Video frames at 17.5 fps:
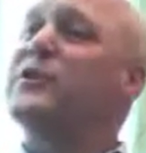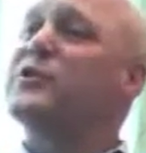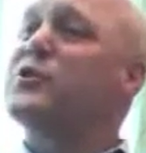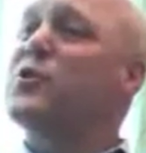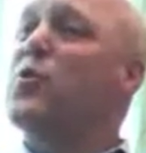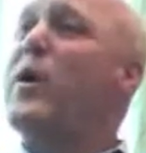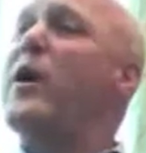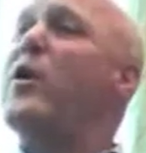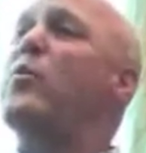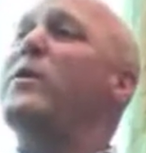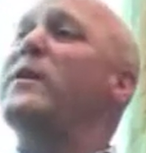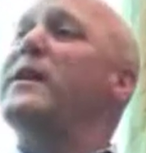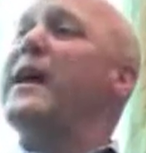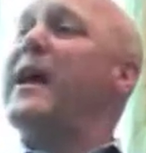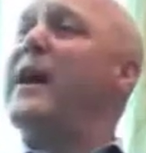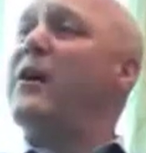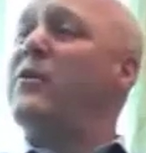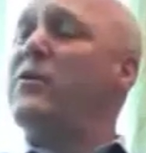So where are we
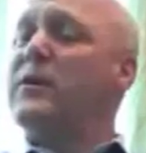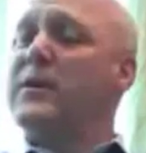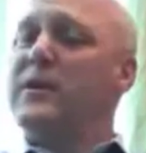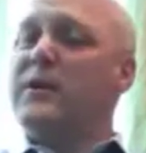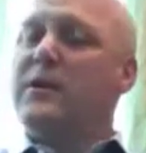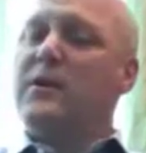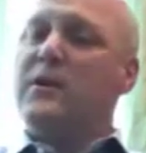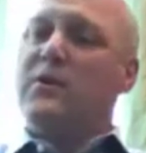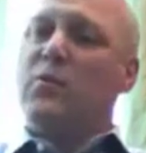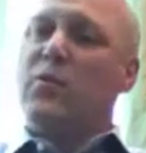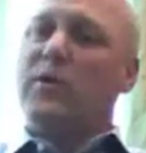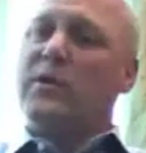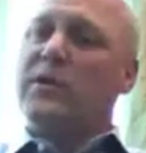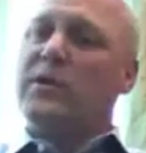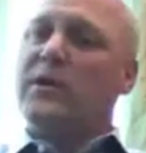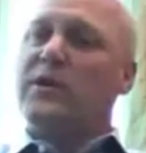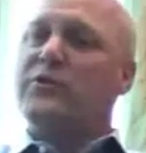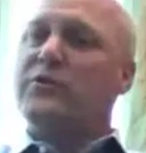now? We're
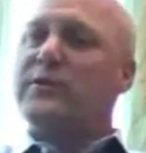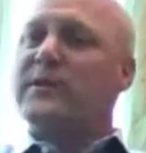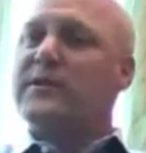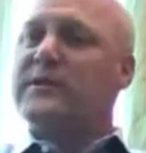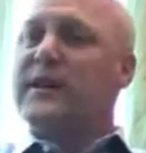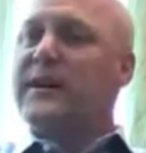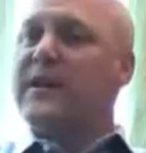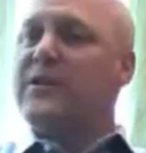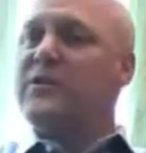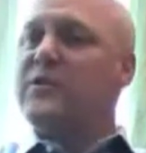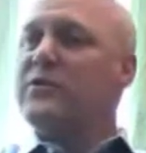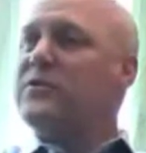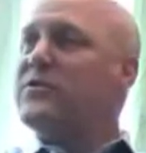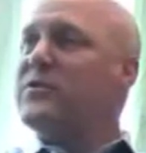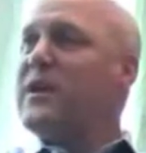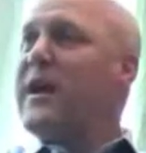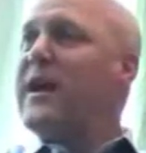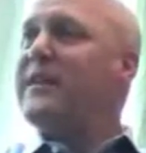in a country that's got a
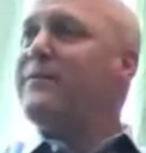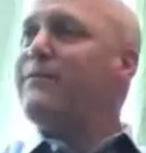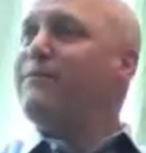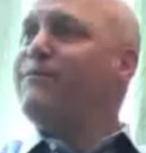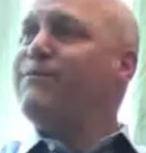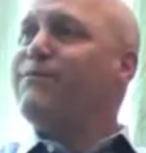huge debt.